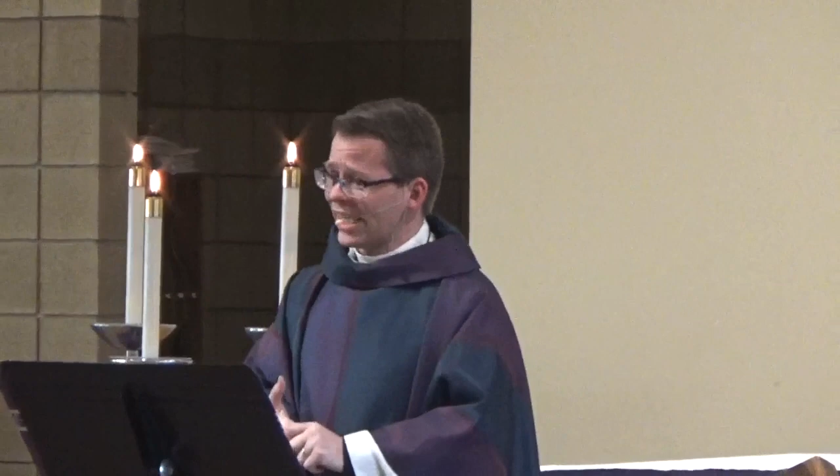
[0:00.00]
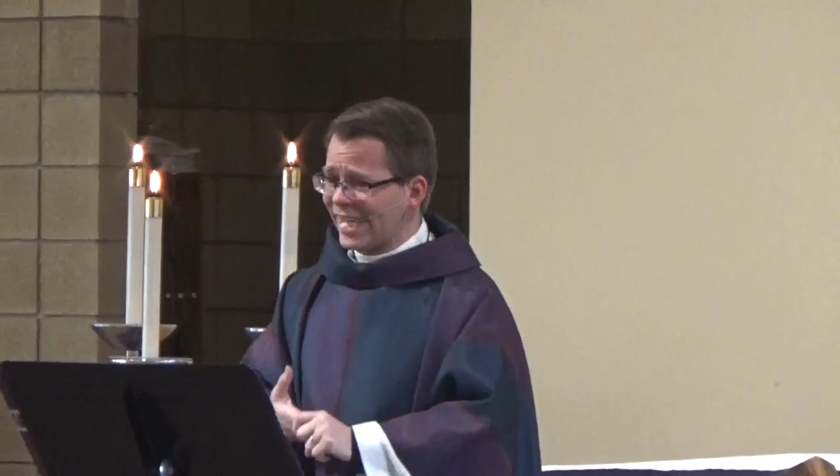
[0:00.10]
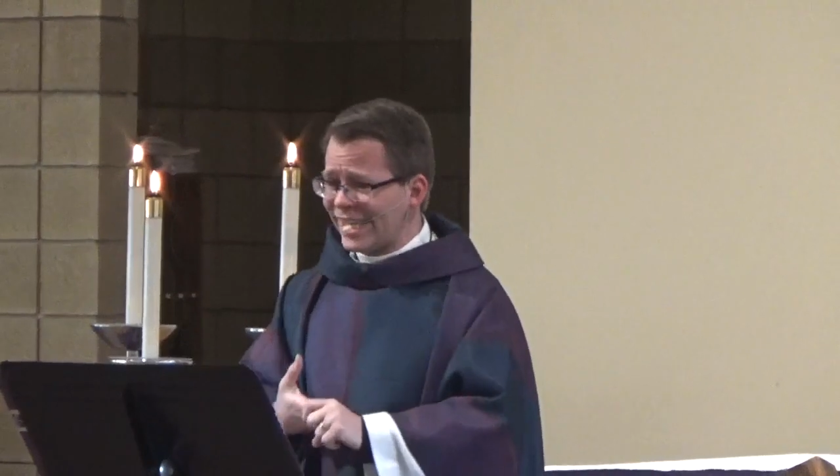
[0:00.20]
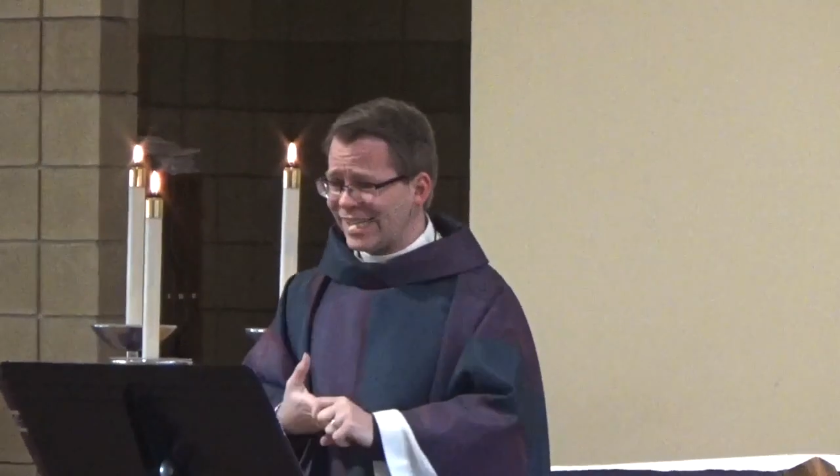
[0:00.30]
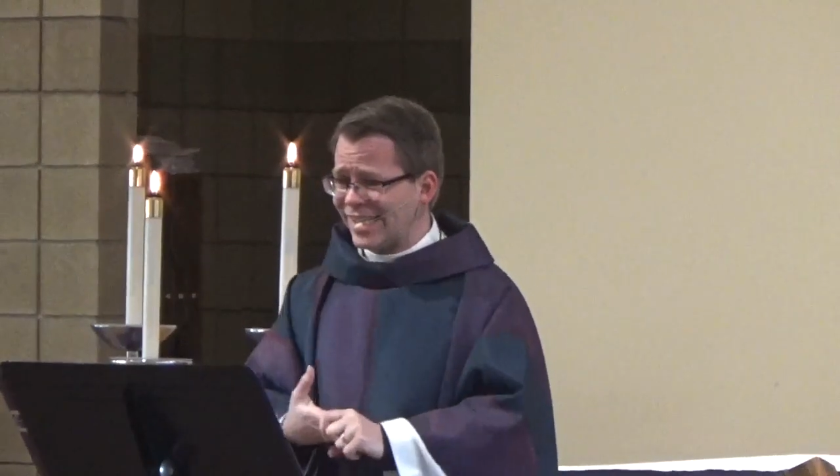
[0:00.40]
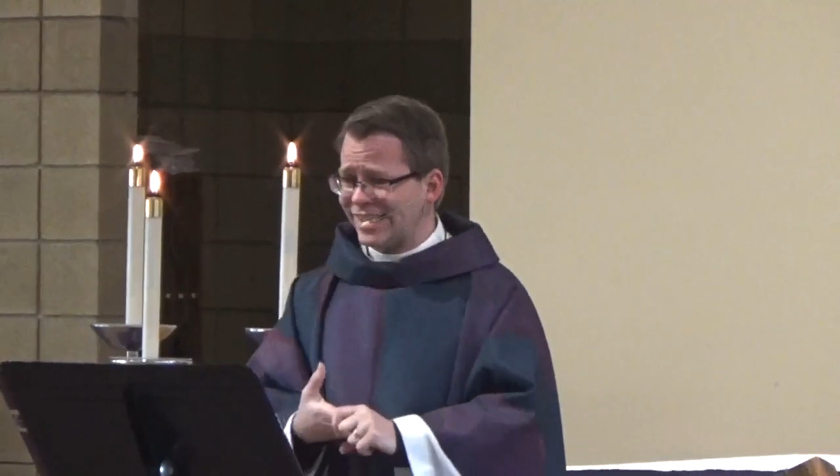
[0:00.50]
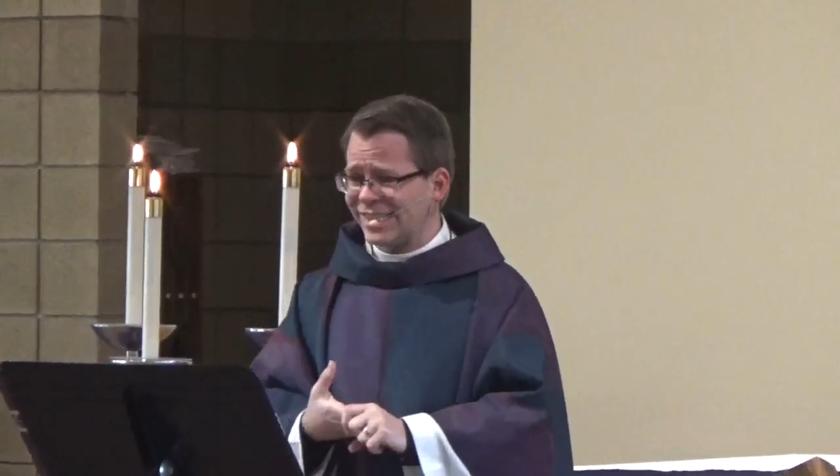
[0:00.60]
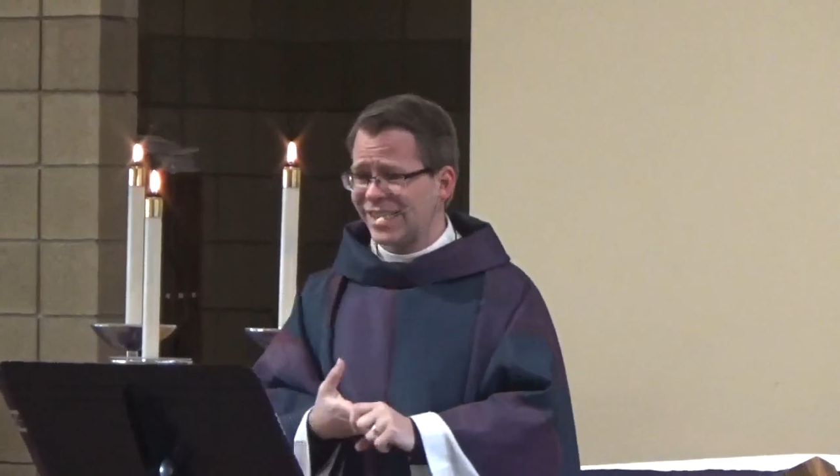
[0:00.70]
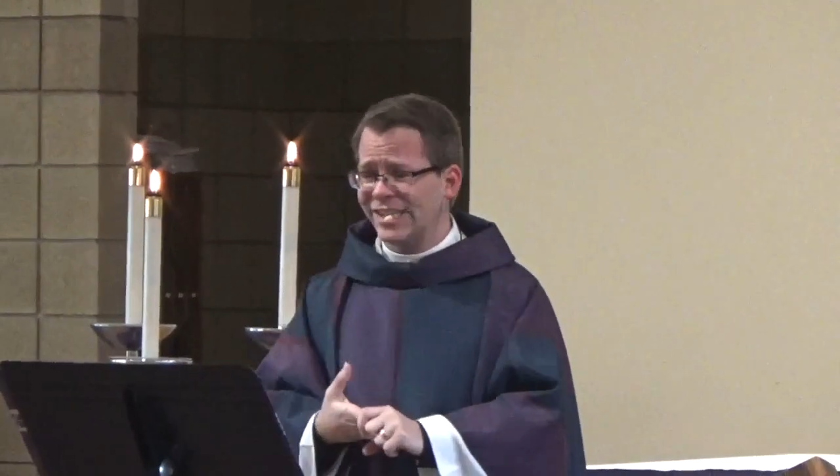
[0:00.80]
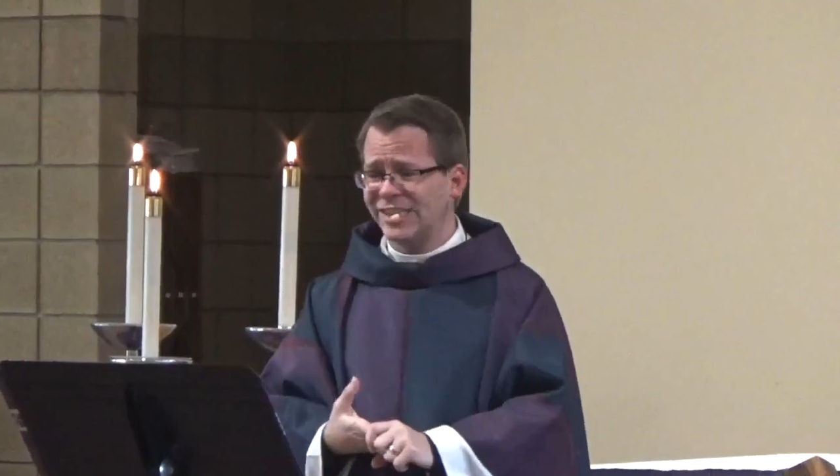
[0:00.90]
he
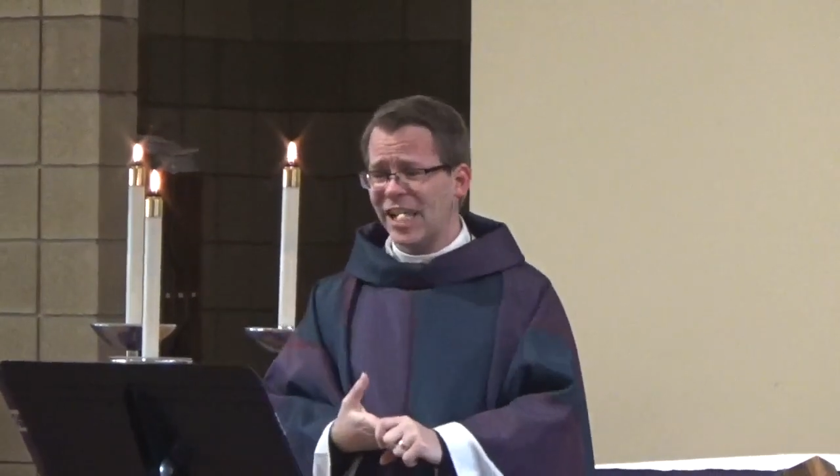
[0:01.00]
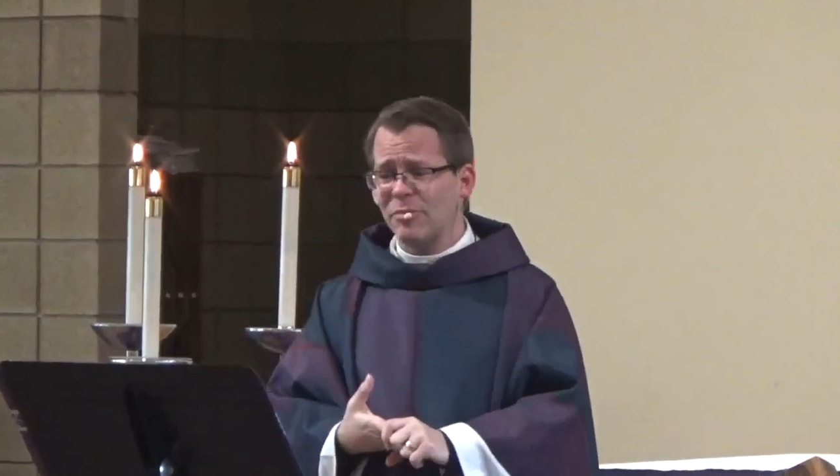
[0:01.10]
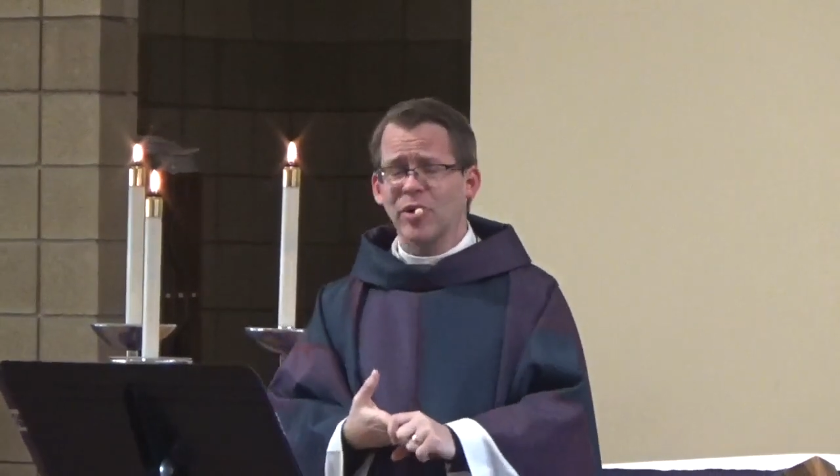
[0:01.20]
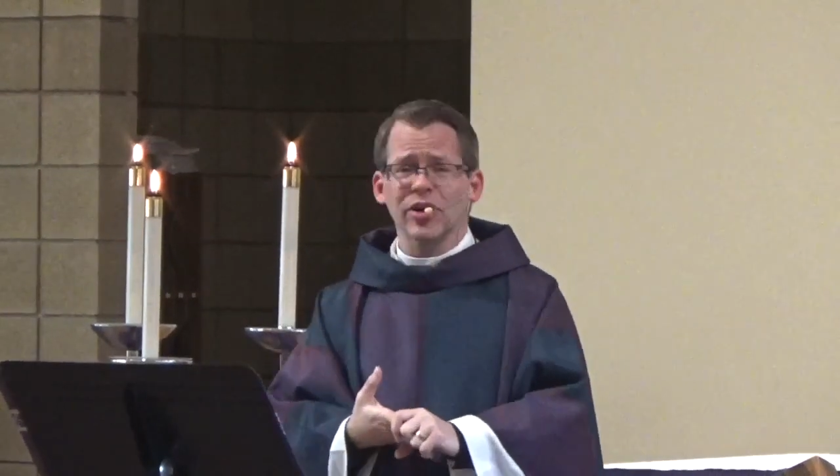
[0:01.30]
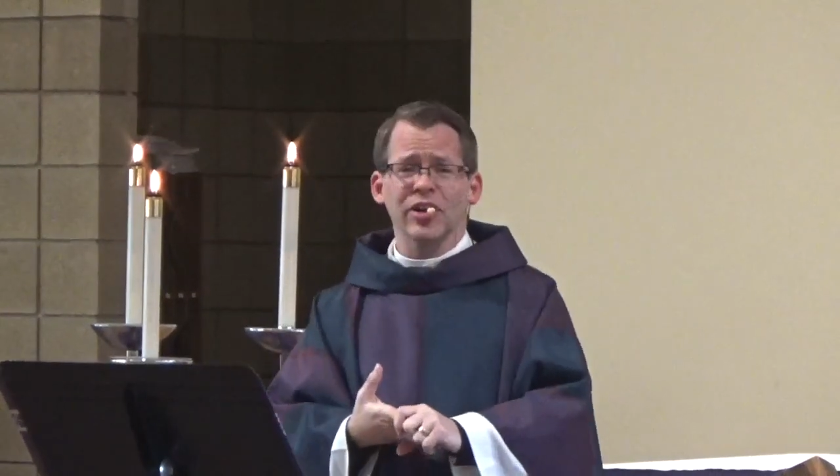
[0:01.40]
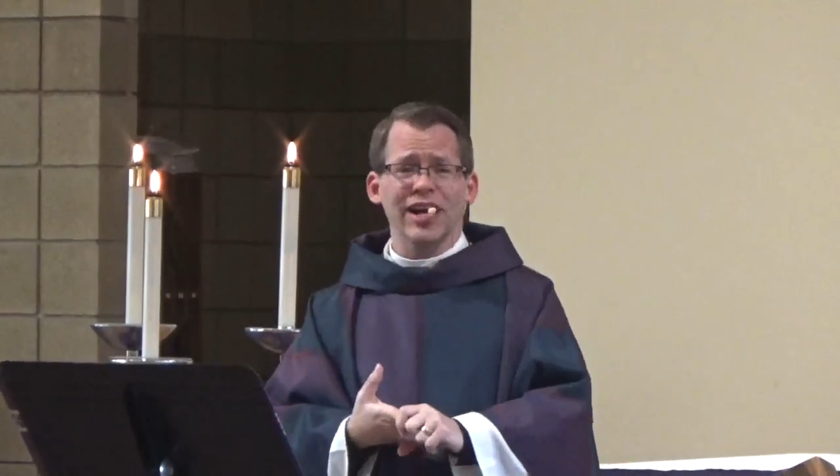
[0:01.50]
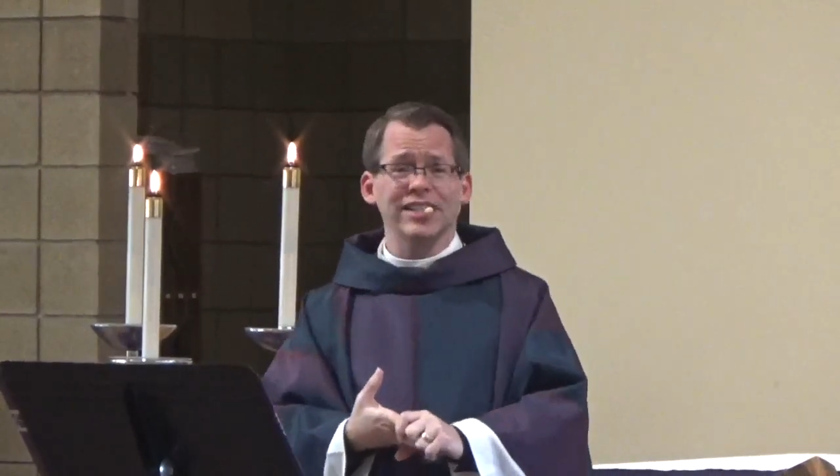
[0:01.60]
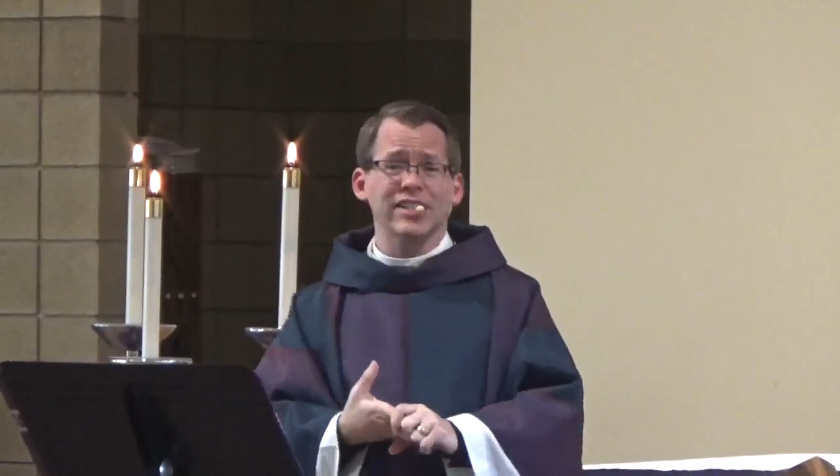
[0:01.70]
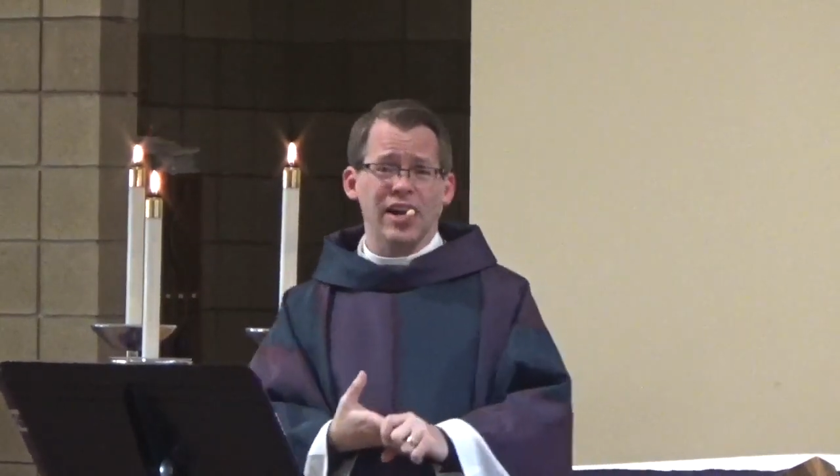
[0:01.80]
didn't condemn her as